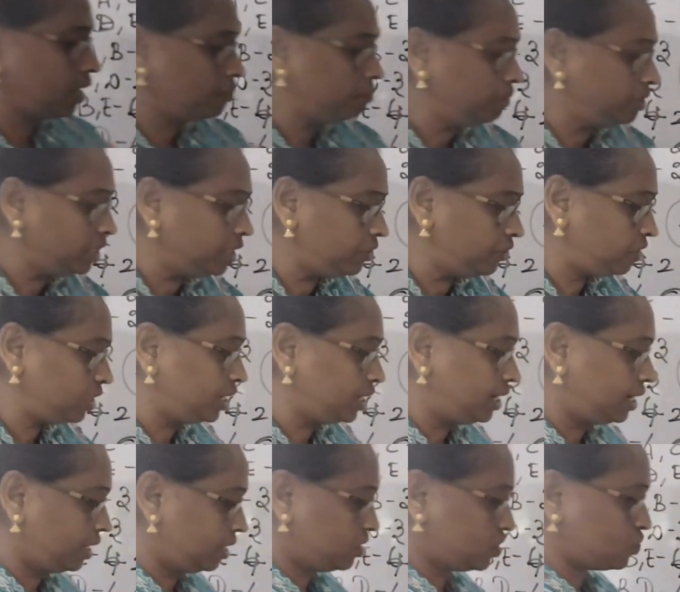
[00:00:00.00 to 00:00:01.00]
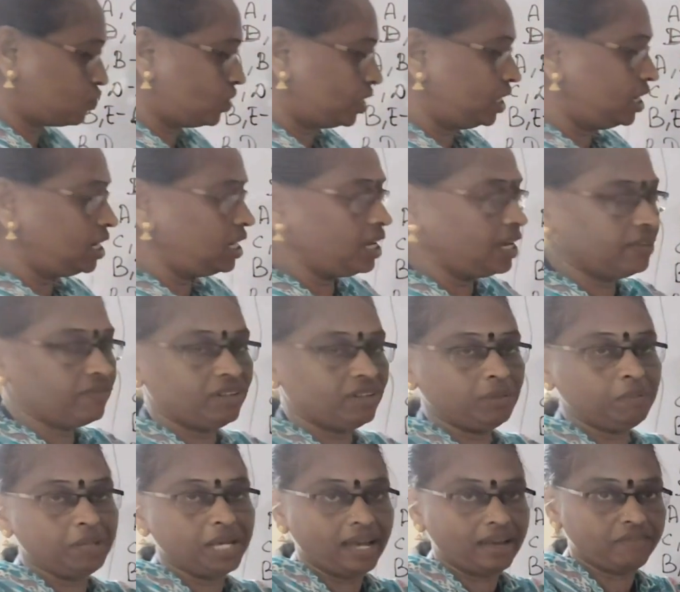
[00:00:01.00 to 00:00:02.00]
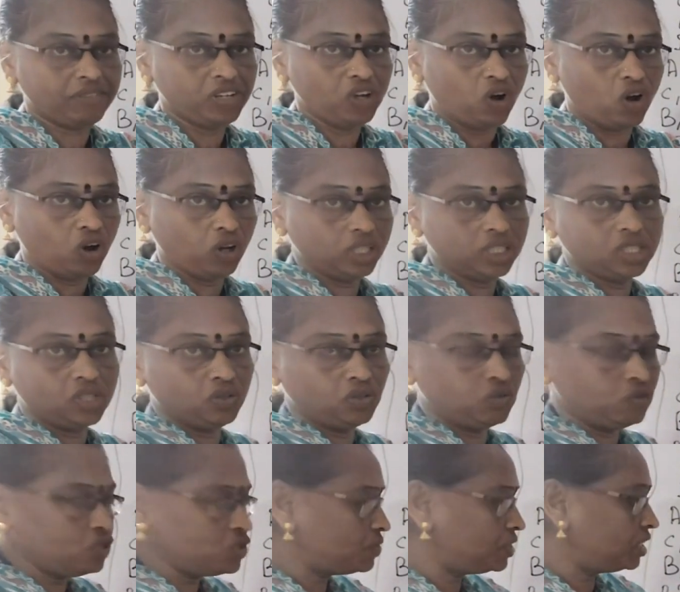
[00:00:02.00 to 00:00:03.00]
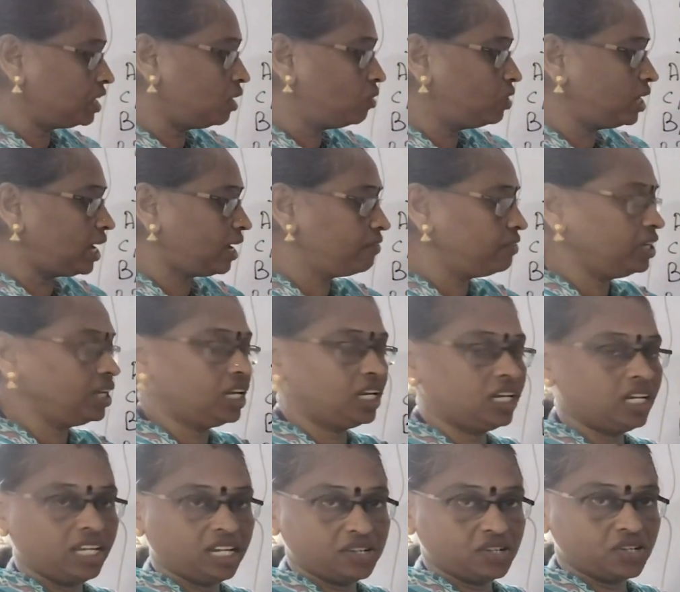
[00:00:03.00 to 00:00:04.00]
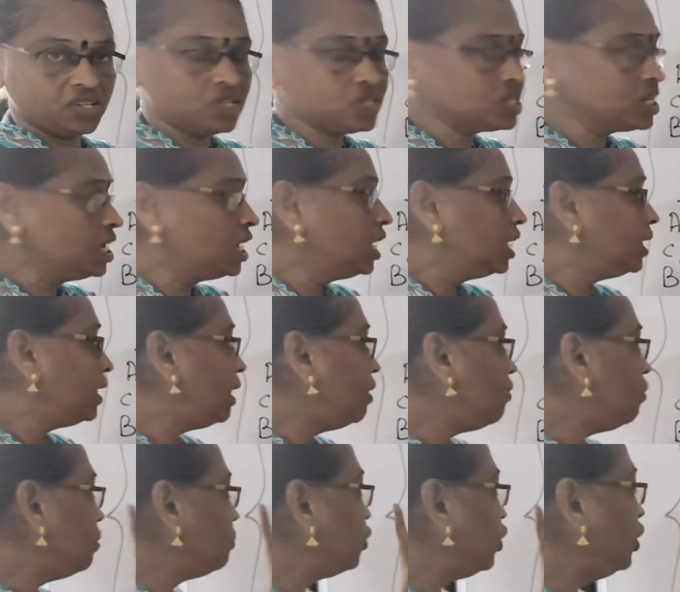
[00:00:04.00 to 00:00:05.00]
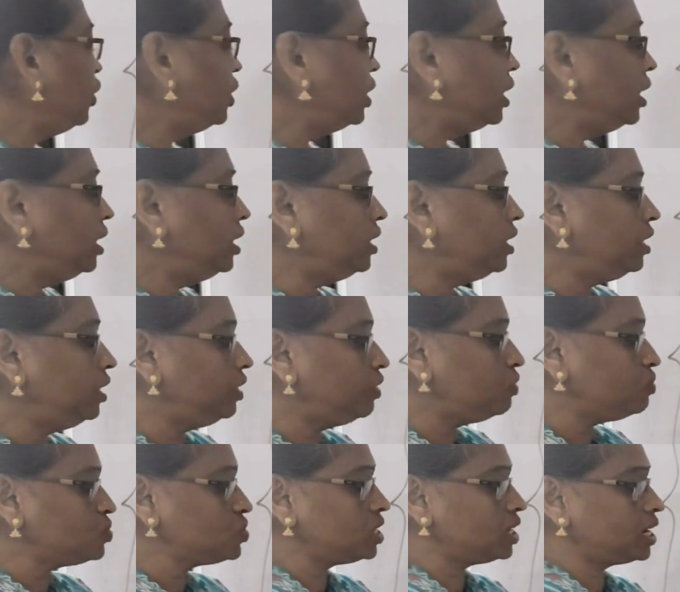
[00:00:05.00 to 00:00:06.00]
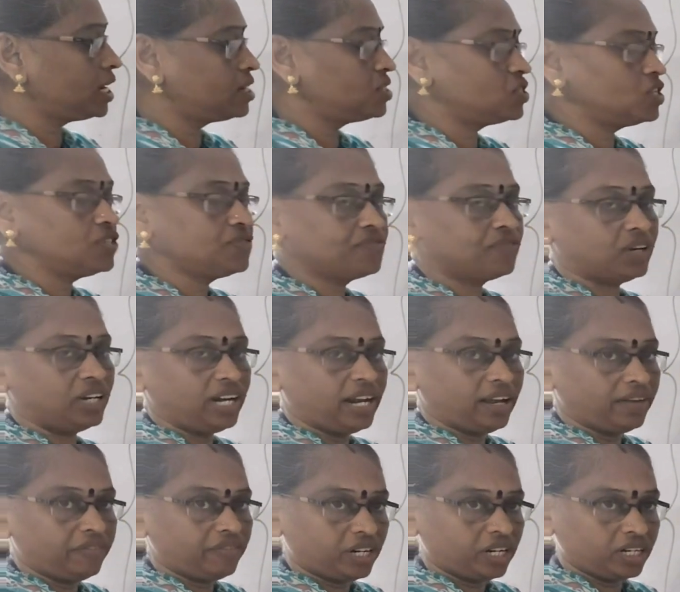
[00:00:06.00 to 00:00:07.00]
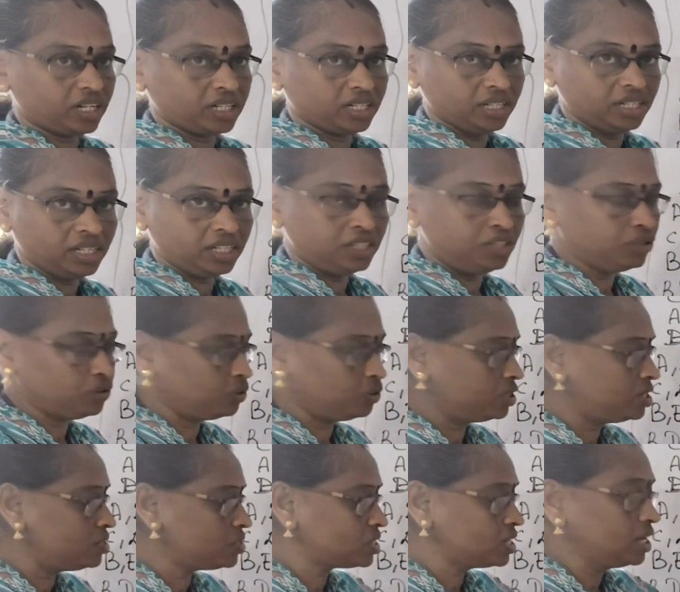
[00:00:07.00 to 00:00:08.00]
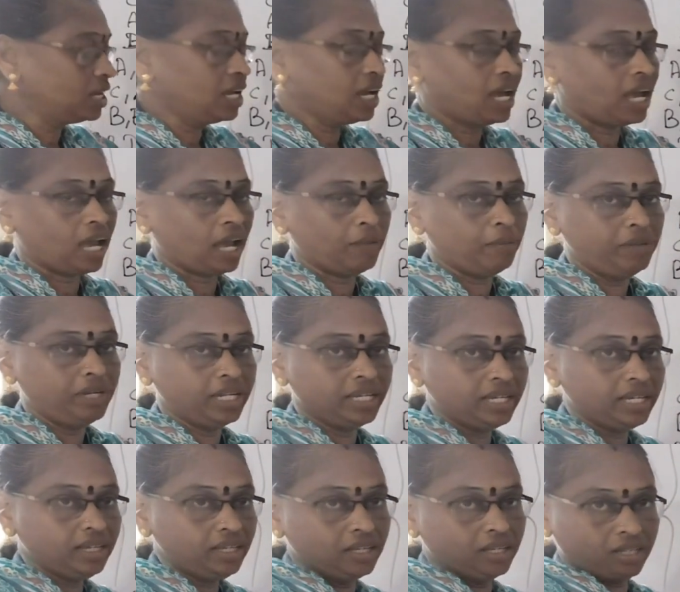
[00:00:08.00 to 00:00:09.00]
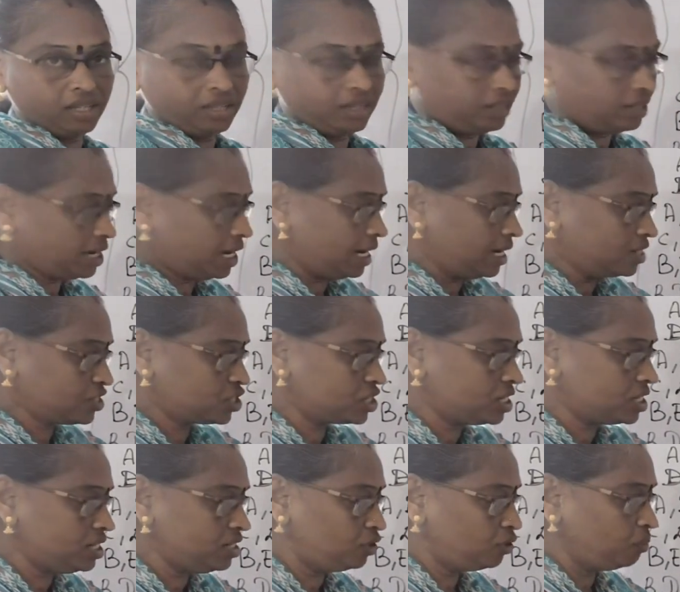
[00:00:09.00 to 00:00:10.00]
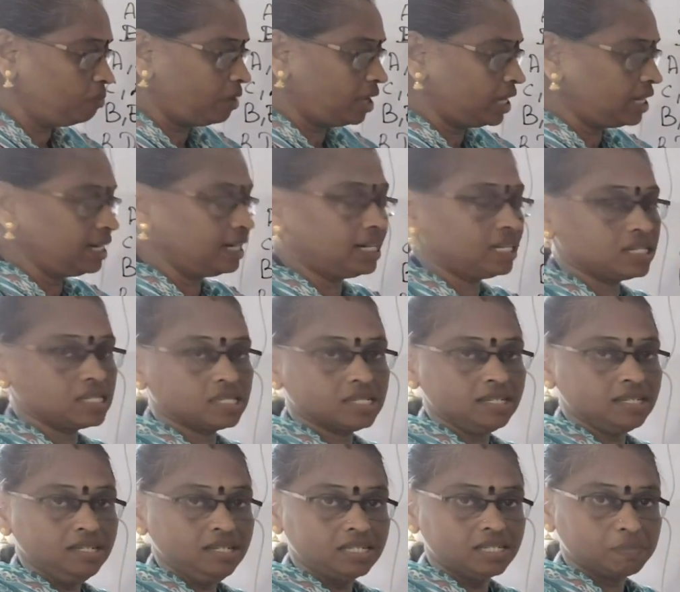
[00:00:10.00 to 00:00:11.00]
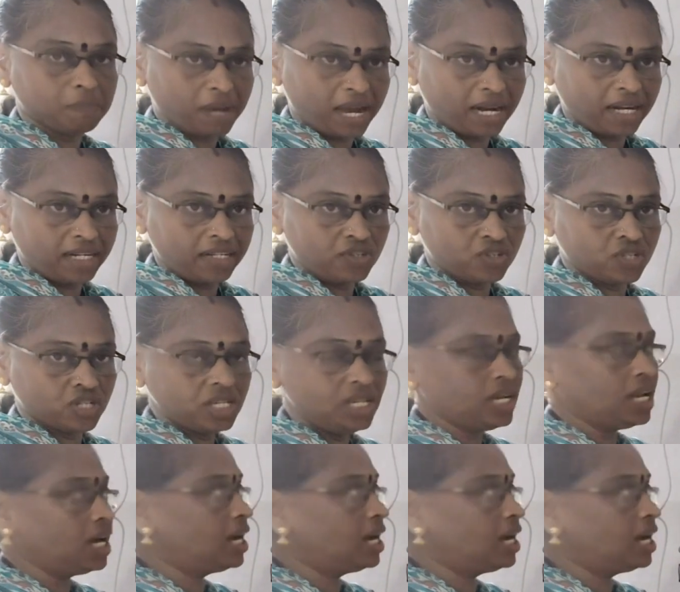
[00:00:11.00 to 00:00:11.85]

empty tree like this. Only I will be having all the nodes without having any edges. Now I am going to introduce the edges one after another into this empty collection to make it as a spanning tree,